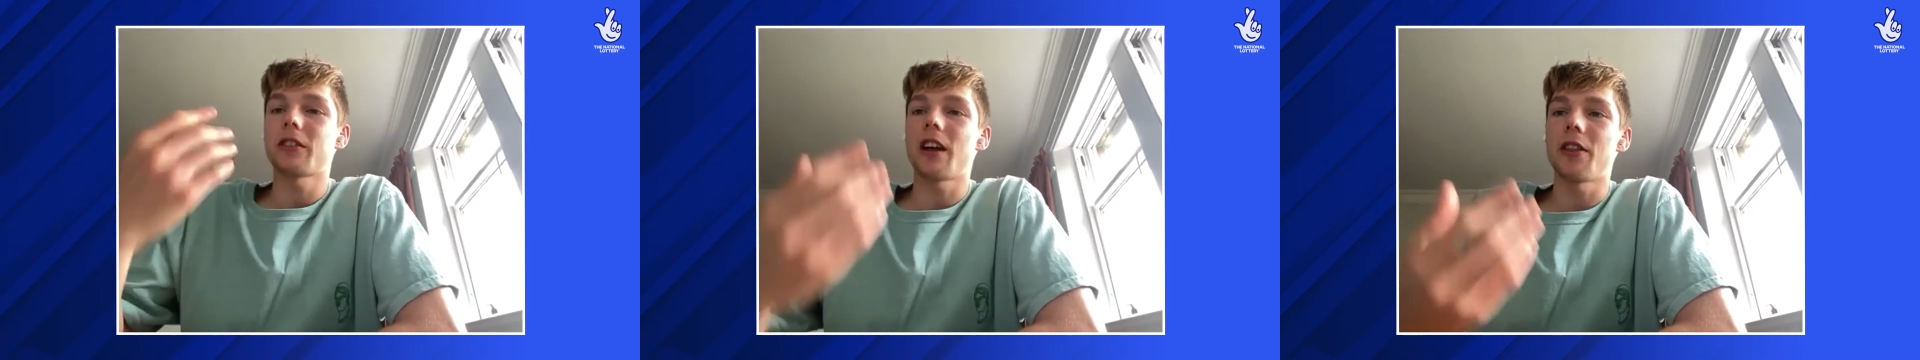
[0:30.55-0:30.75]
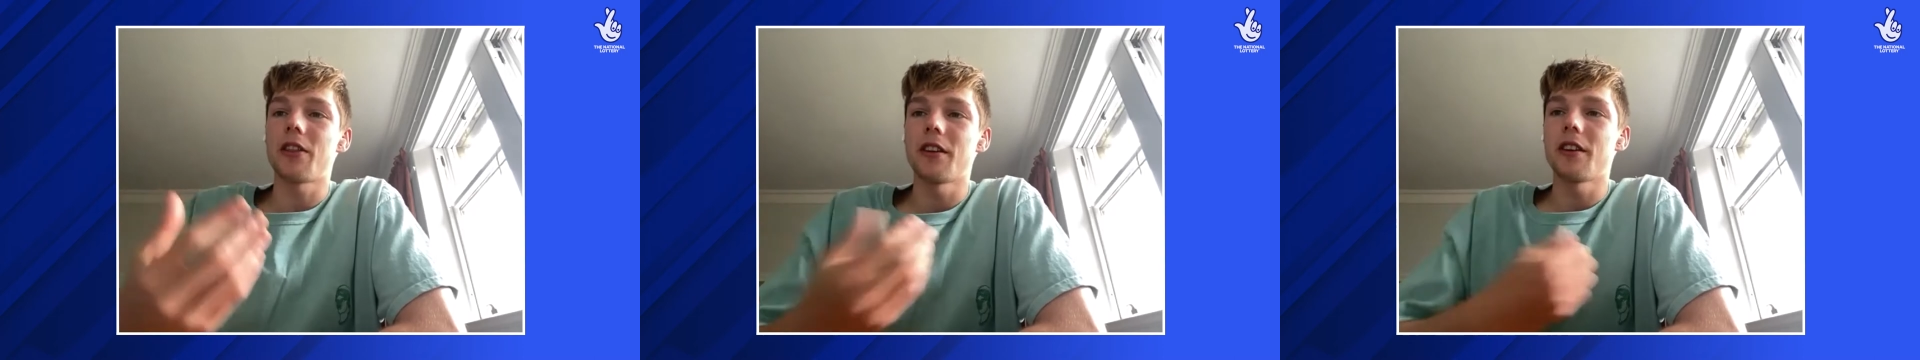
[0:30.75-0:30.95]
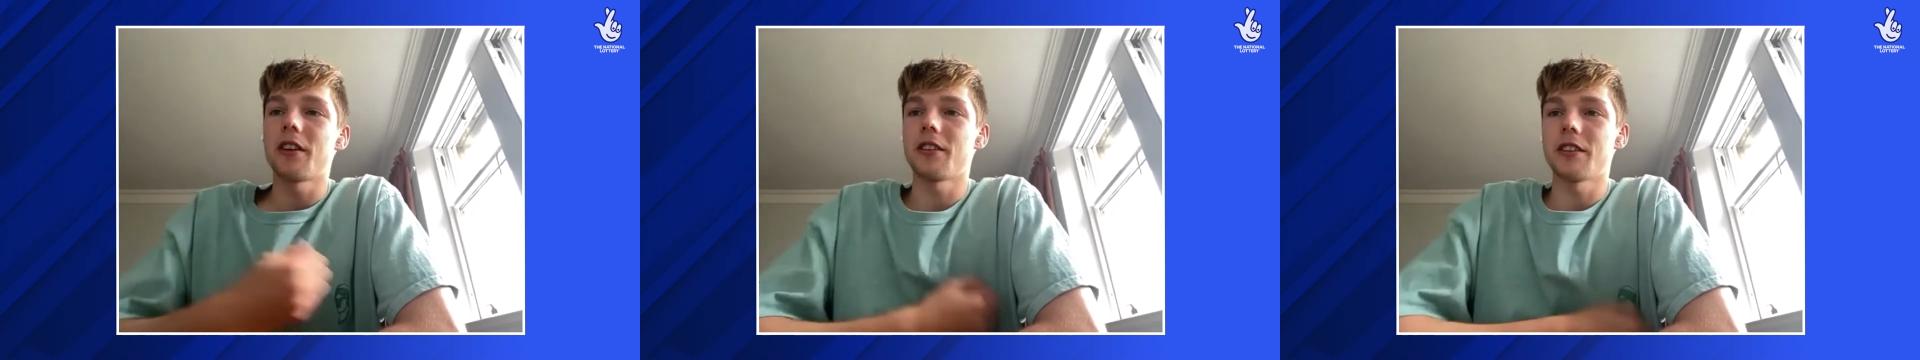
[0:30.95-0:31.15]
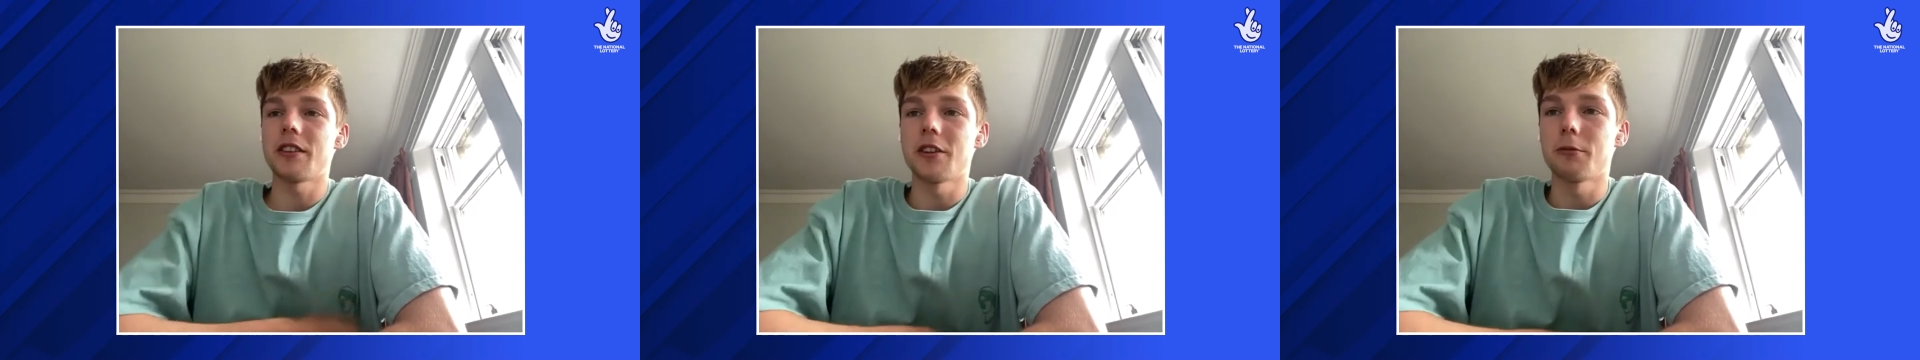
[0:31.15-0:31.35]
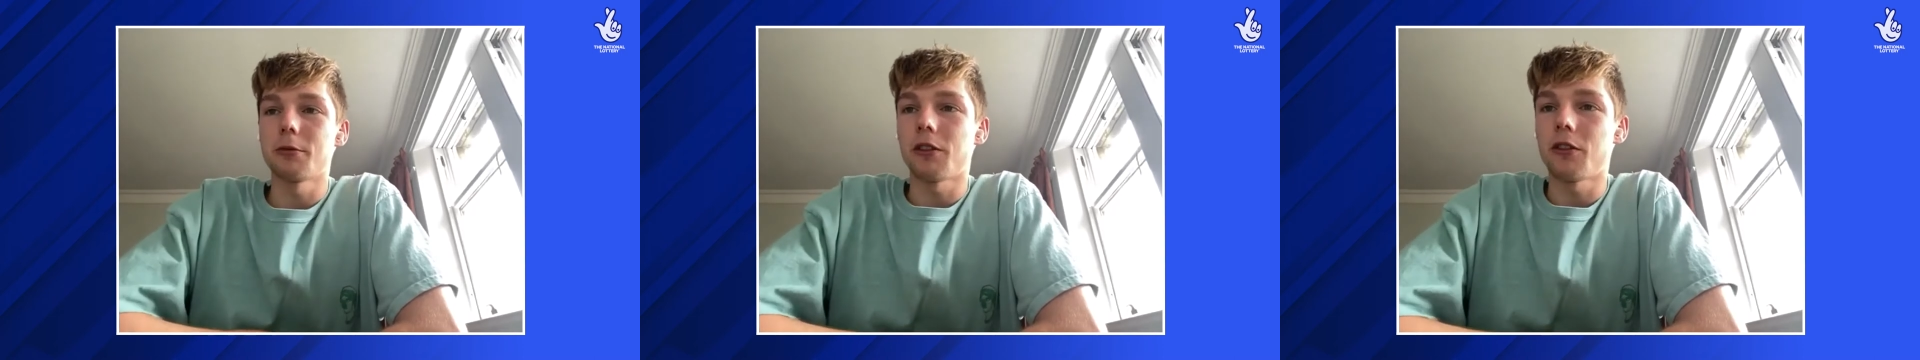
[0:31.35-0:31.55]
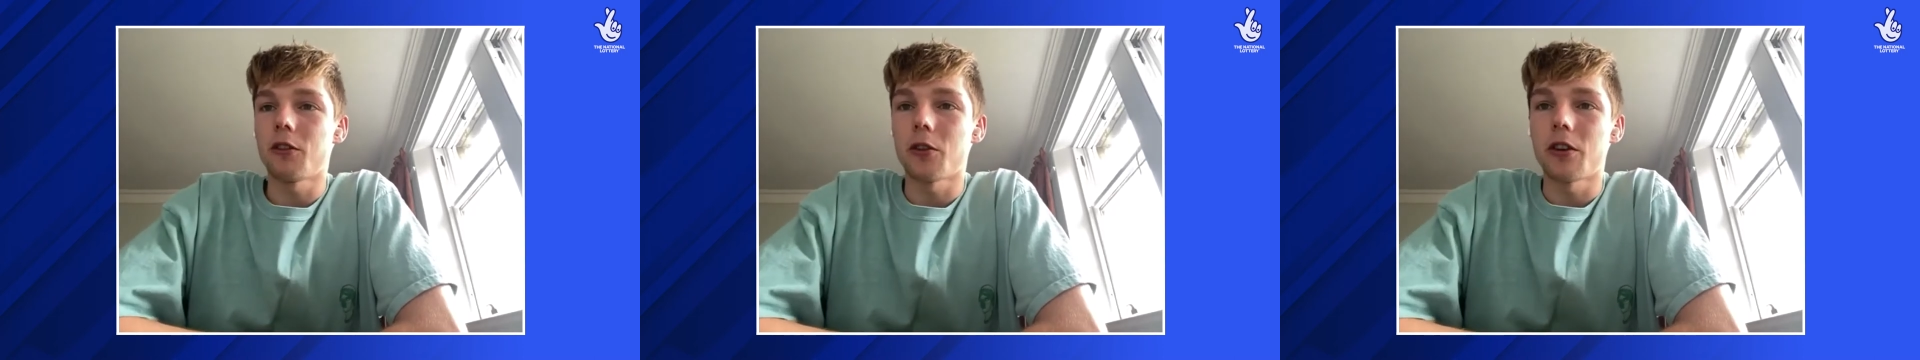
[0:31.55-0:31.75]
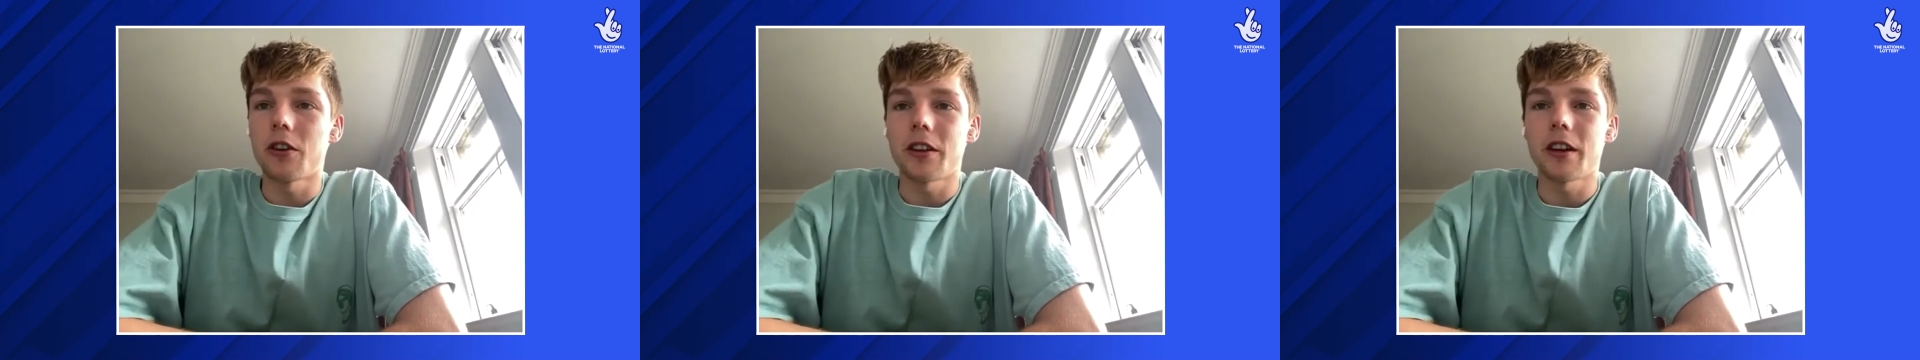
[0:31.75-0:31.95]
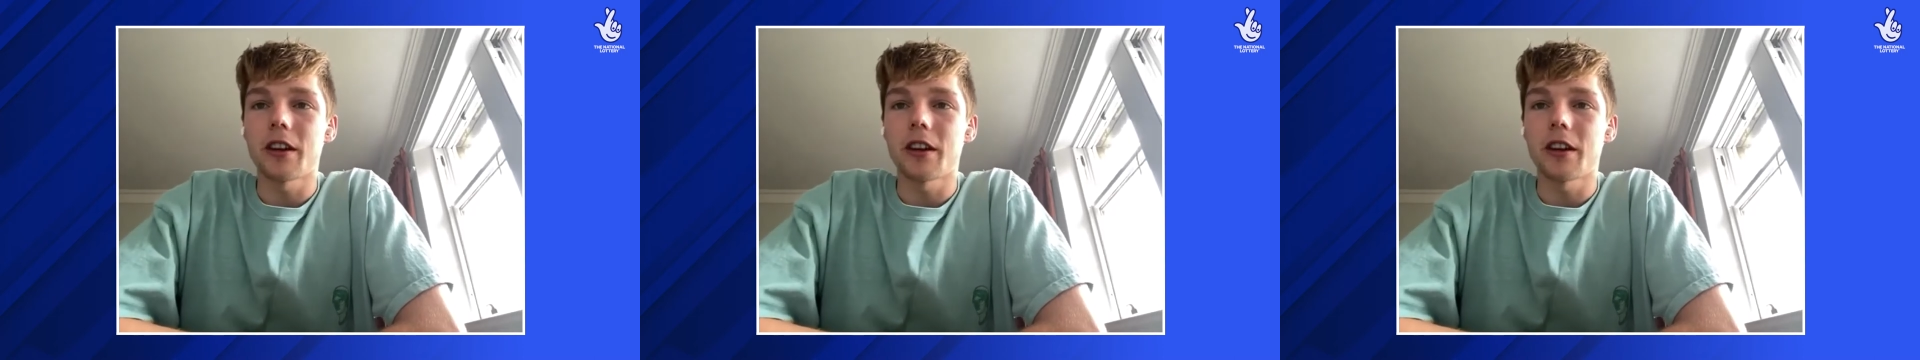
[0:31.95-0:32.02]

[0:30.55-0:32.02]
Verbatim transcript: At the, the year before at the